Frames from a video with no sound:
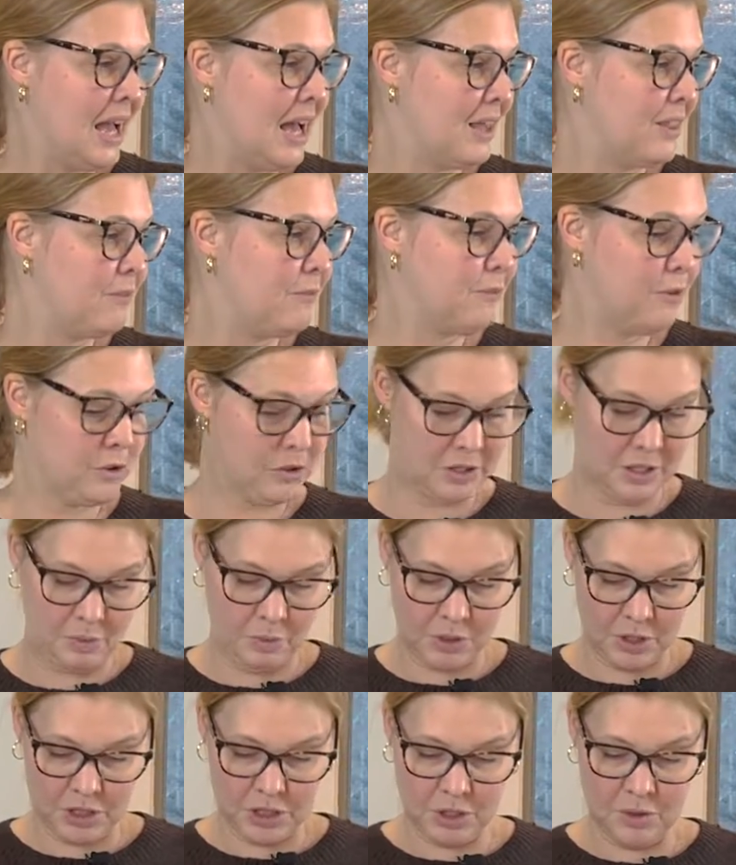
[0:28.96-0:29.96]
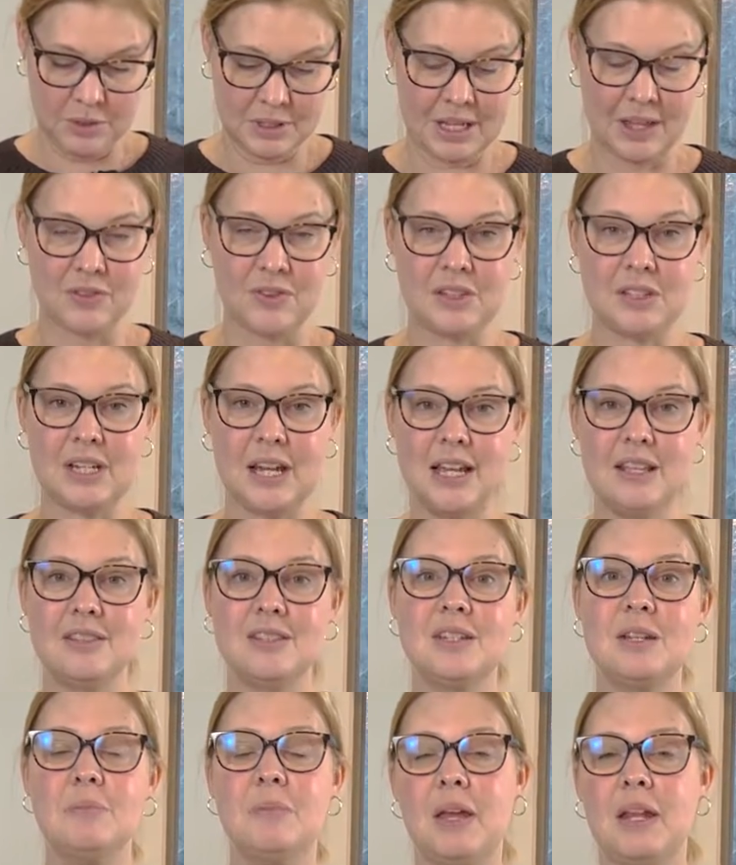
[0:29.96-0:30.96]
The first thing we're going to do is get the diced
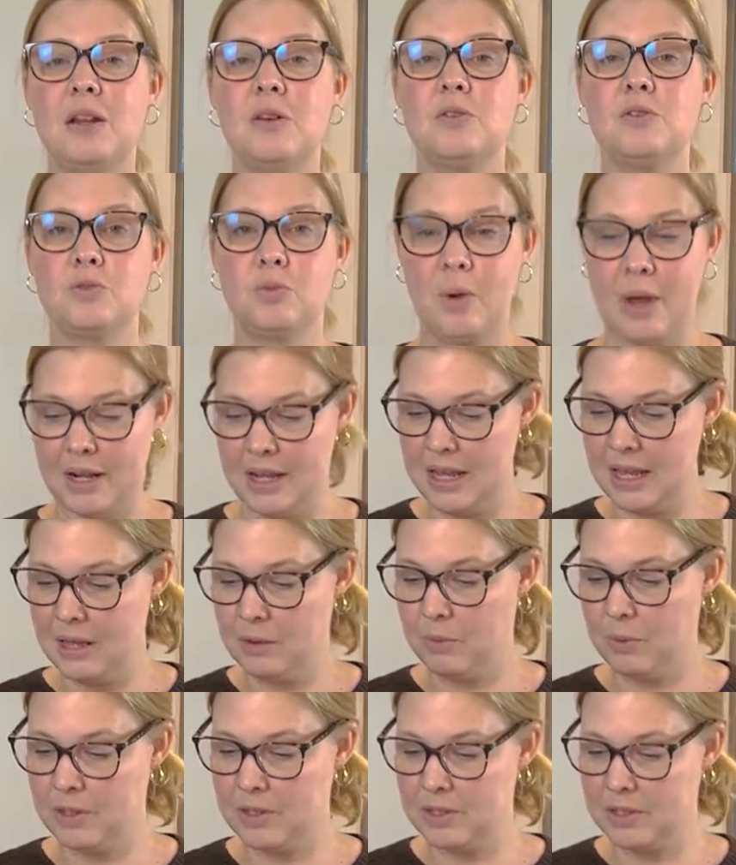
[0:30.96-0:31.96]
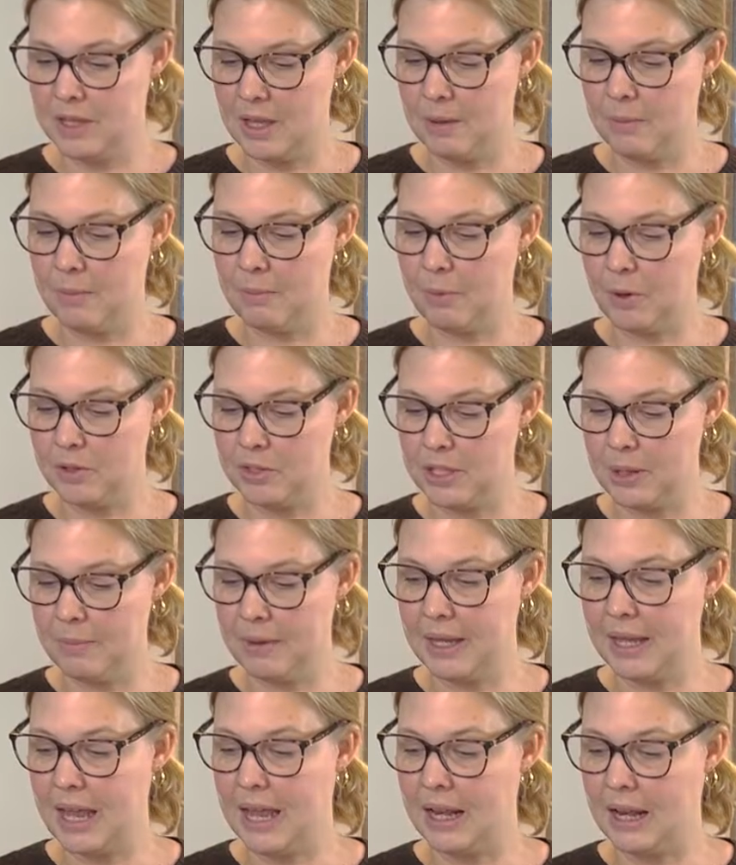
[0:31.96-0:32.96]
tomatoes ready with some
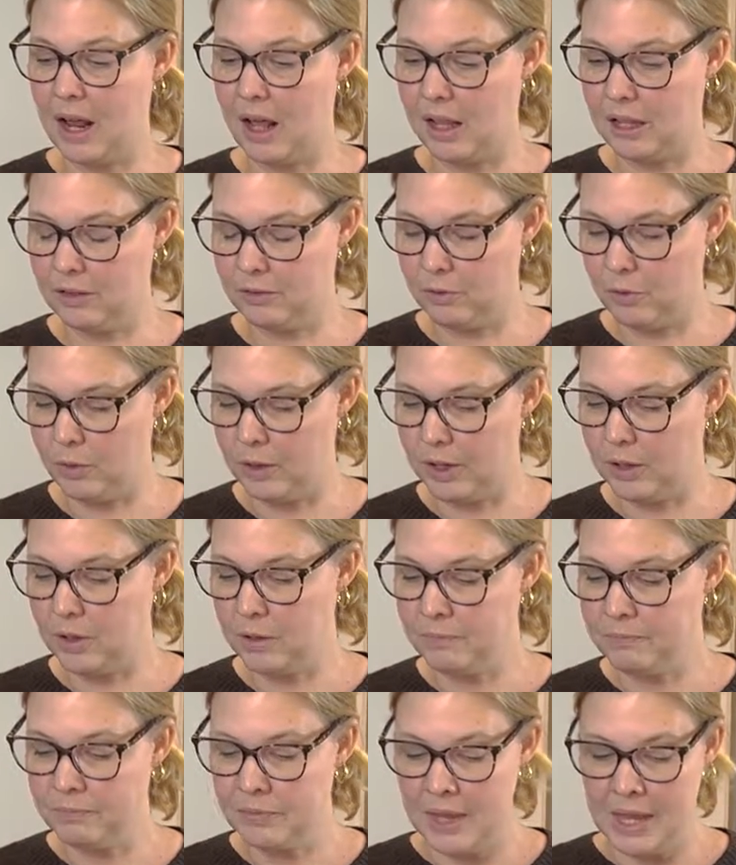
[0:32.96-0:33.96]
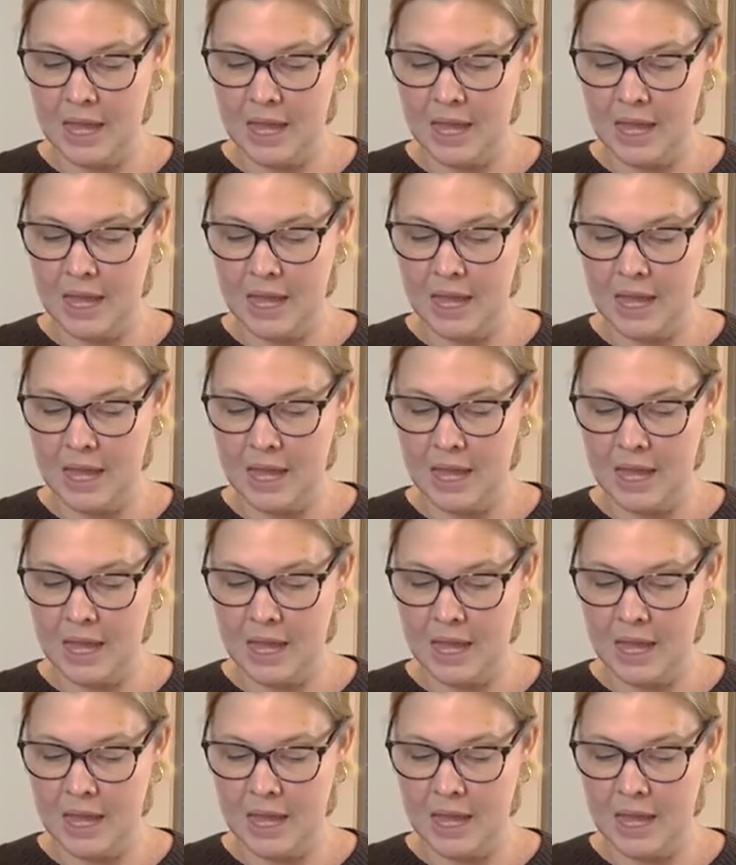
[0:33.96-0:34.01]
balsamic and olive oil,